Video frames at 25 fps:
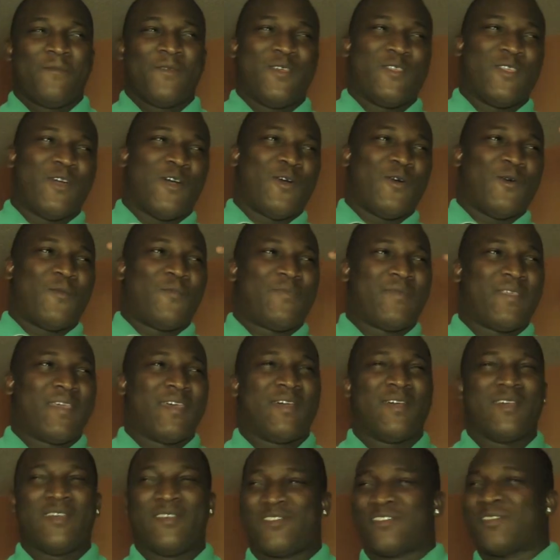you know,
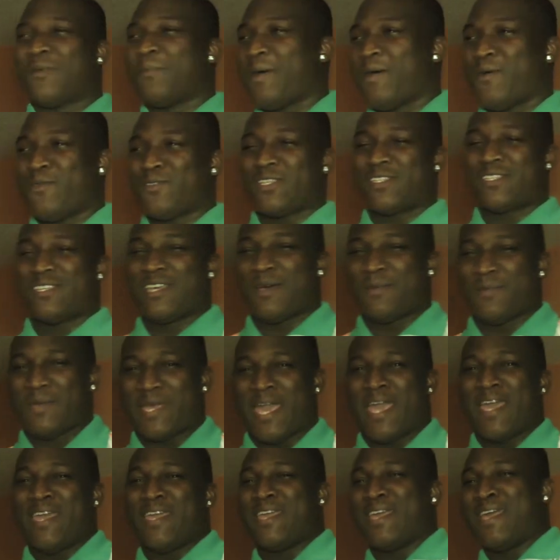if somebody was to tell me,
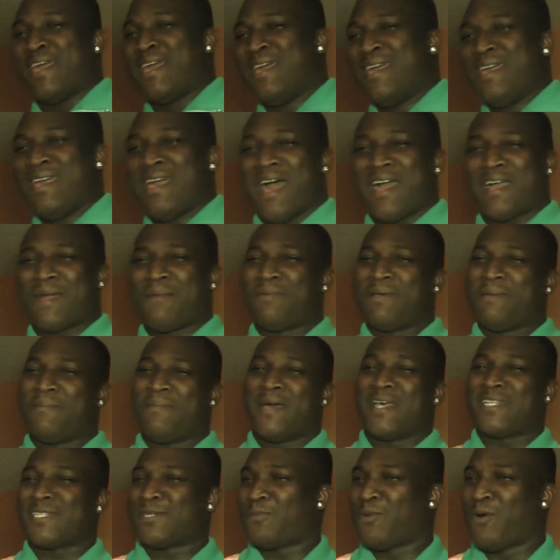hey, I can play
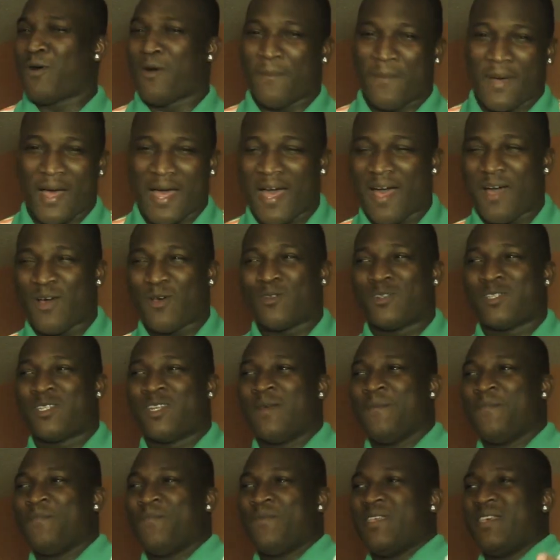basketball in my house,